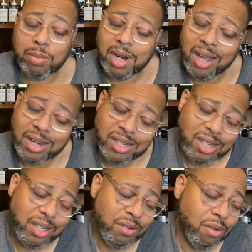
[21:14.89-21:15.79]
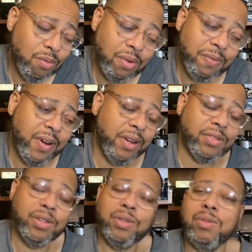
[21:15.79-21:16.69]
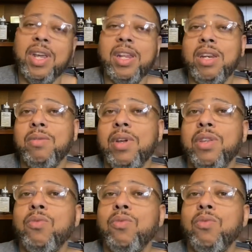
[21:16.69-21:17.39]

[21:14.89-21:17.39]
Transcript: But honestly, you don't want a fragrance to do that anyway.